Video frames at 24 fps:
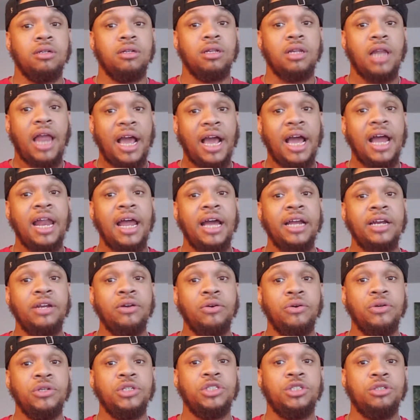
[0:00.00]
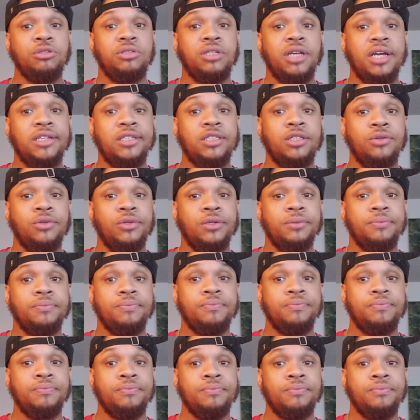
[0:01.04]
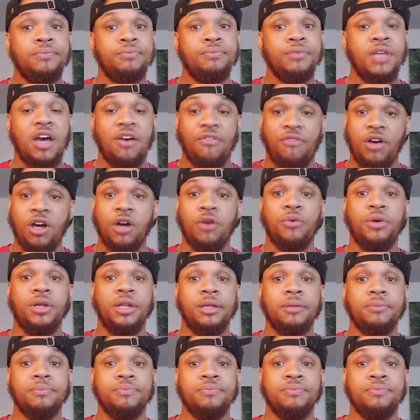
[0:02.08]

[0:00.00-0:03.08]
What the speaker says: Like, I like the orange juice taste to it. I fuck with it.